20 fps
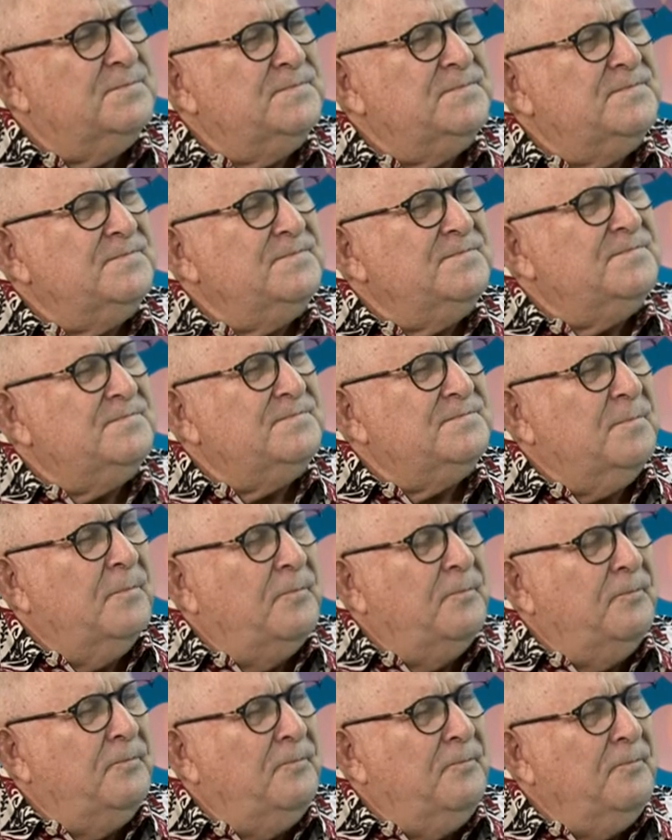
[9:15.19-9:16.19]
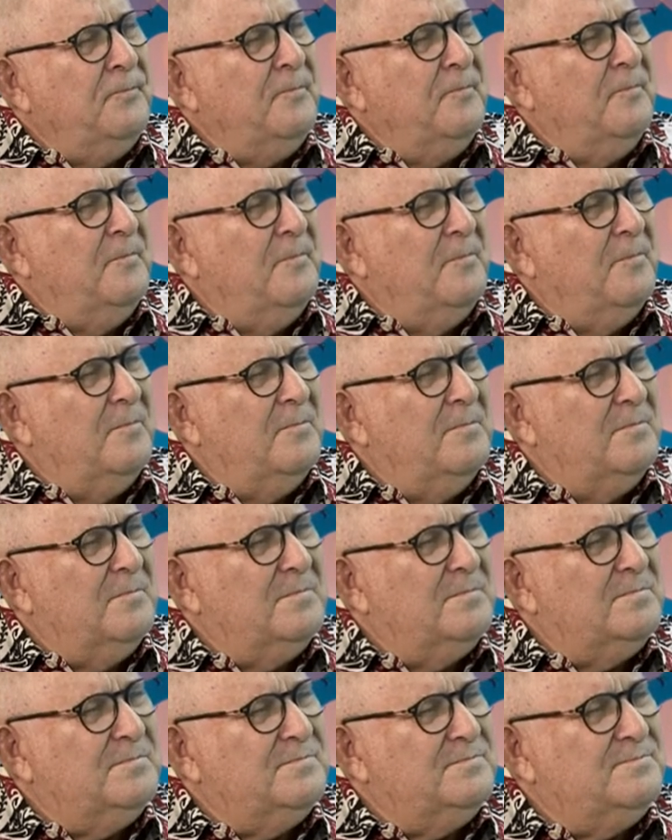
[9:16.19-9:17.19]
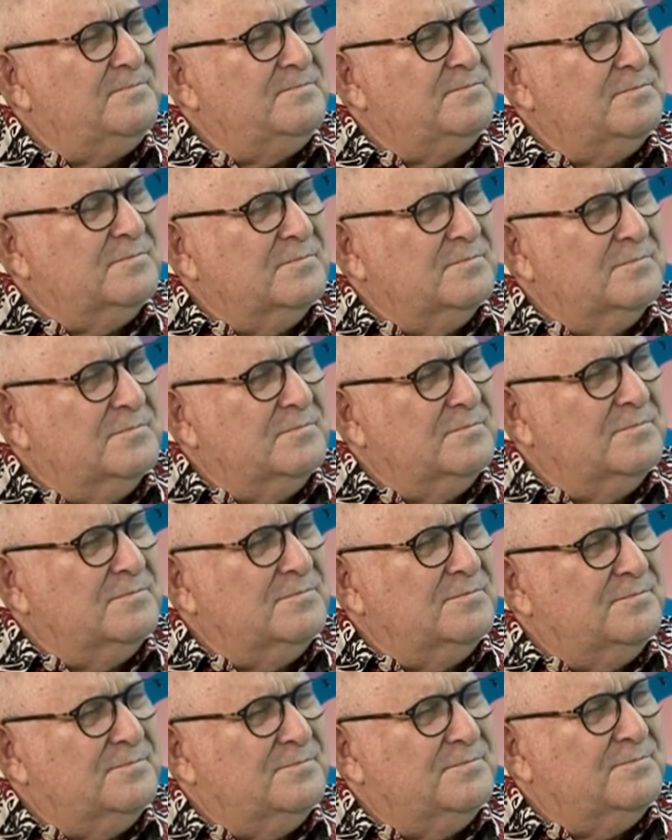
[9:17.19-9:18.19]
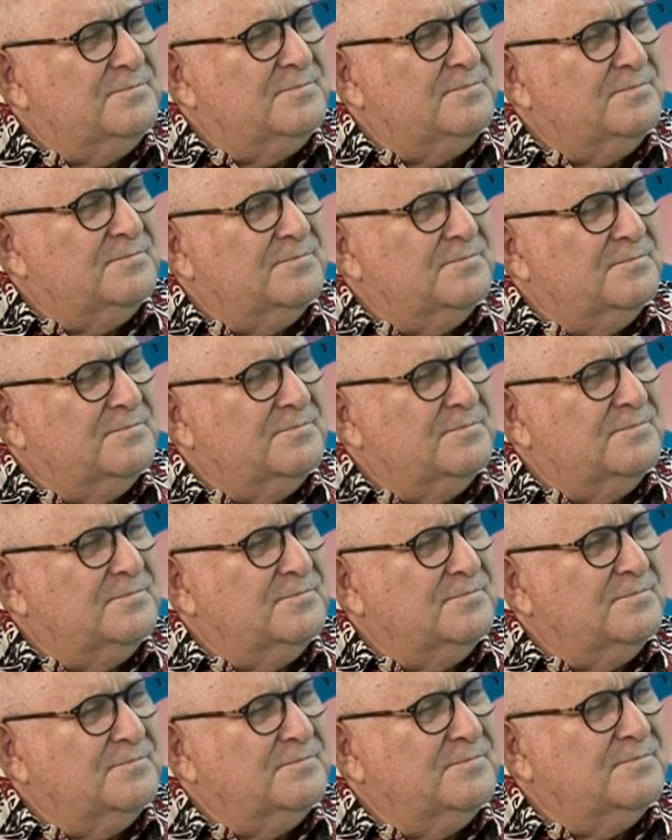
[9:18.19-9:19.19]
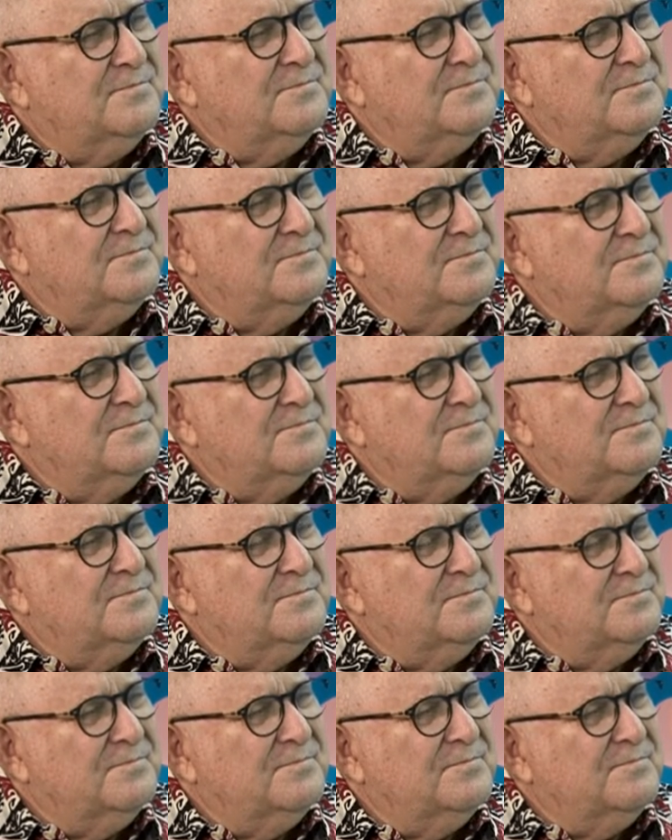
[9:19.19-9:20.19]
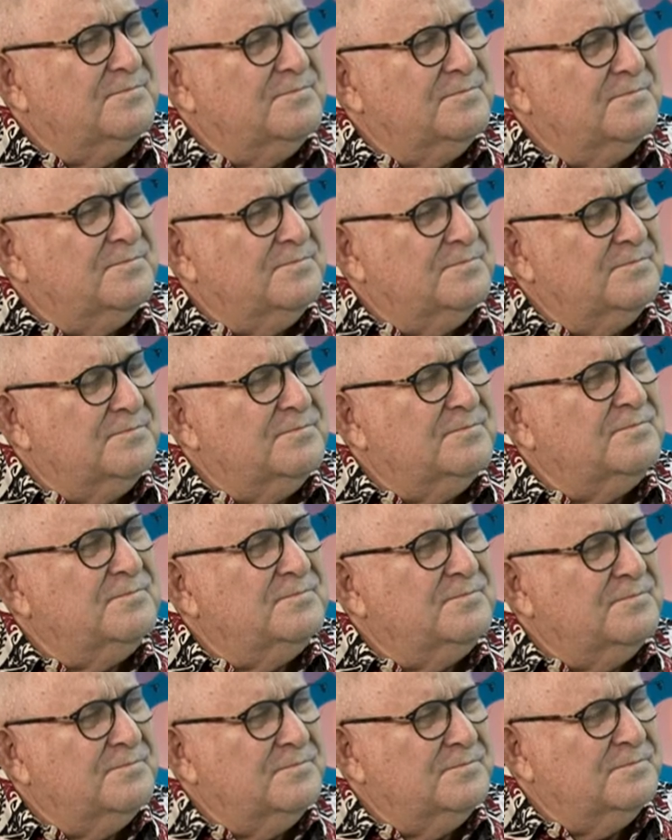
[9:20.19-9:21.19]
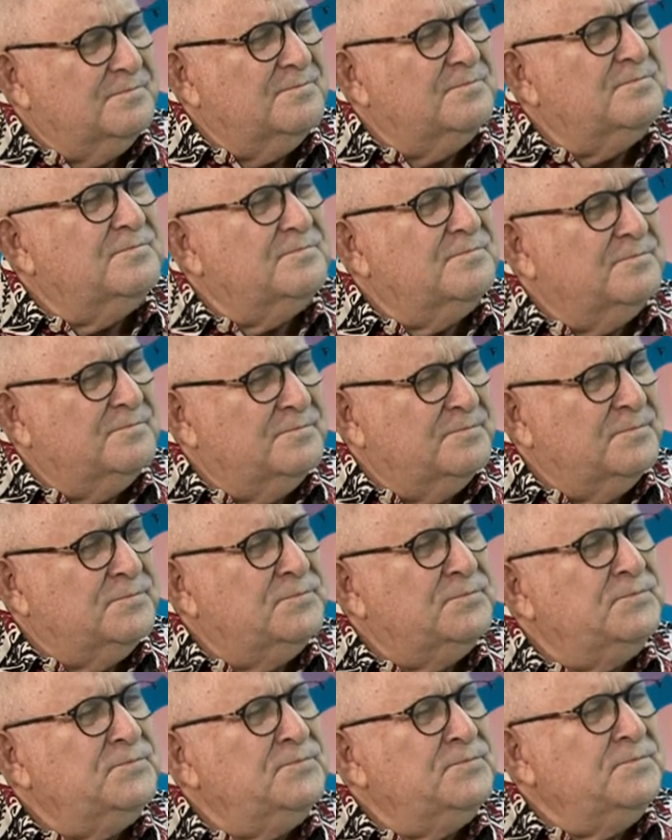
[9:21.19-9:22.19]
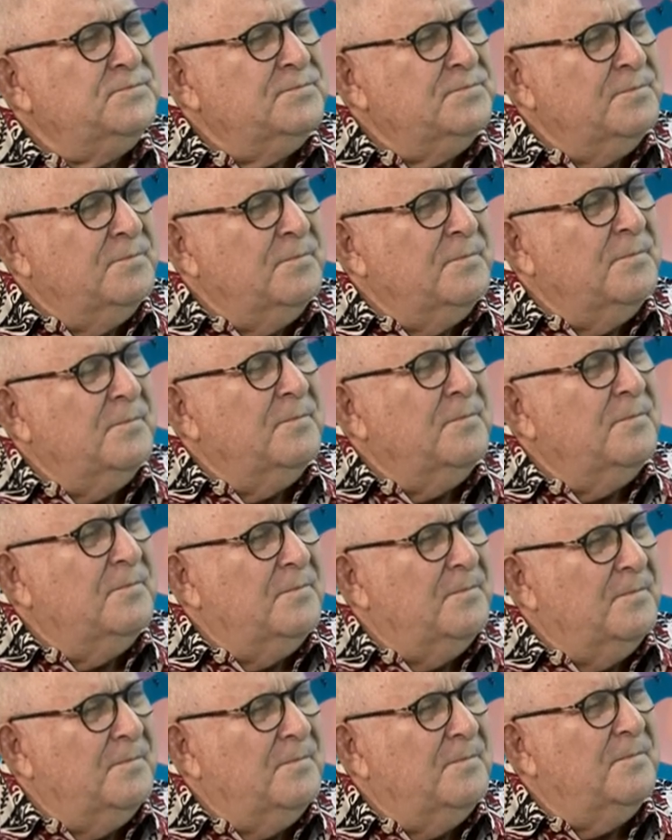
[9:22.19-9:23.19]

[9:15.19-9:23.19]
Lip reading: (not speaking)